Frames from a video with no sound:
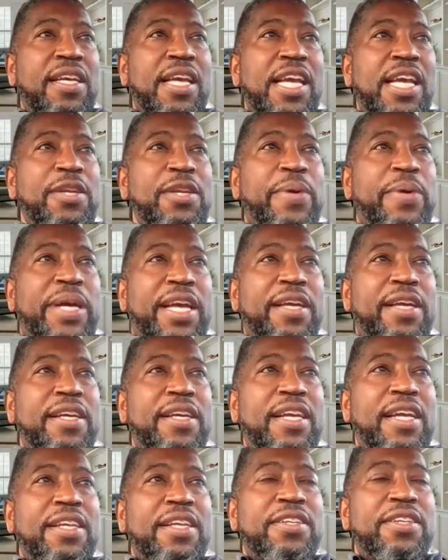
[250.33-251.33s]
Anyway,
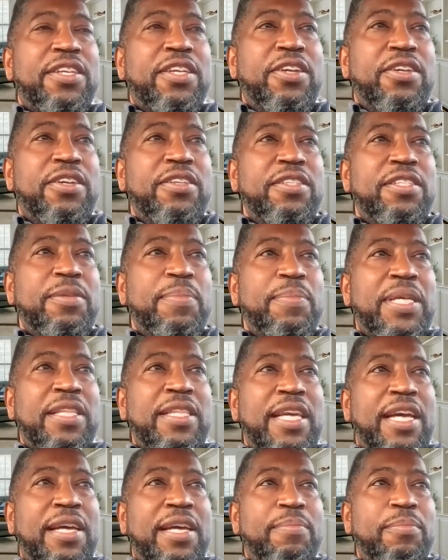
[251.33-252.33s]
it occurred to me
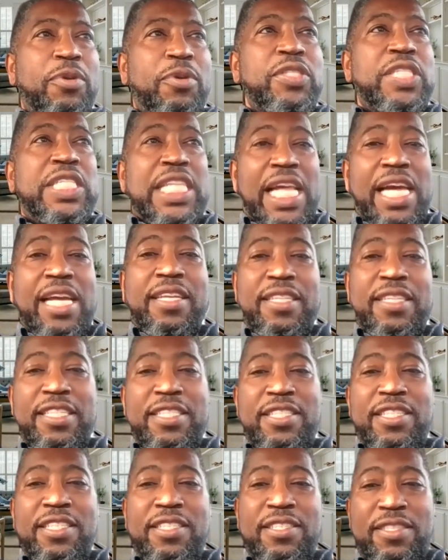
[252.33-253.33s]
that most likely
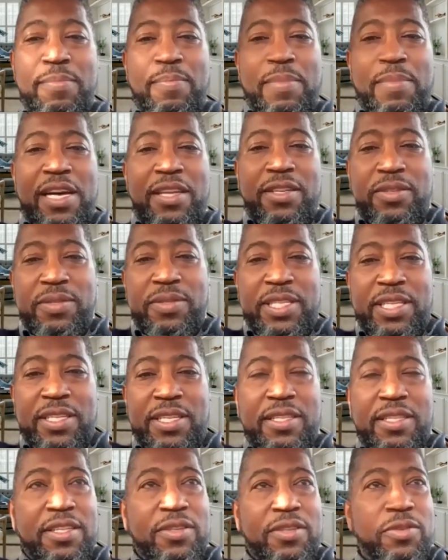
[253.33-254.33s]
she's the model and
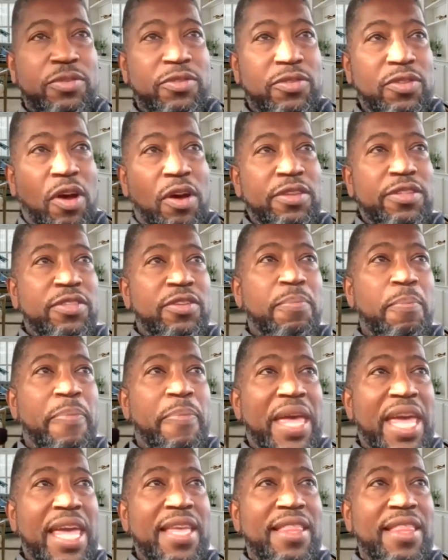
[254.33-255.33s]
who's also
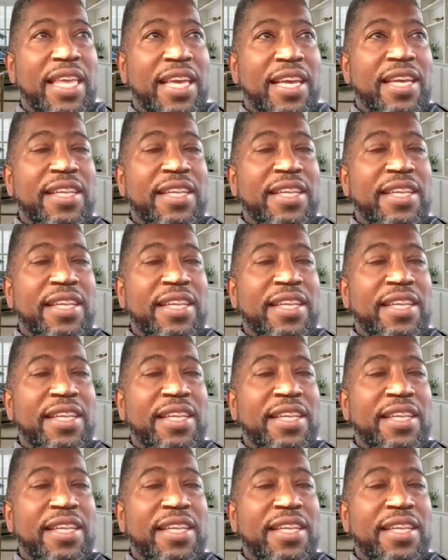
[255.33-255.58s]
bathing.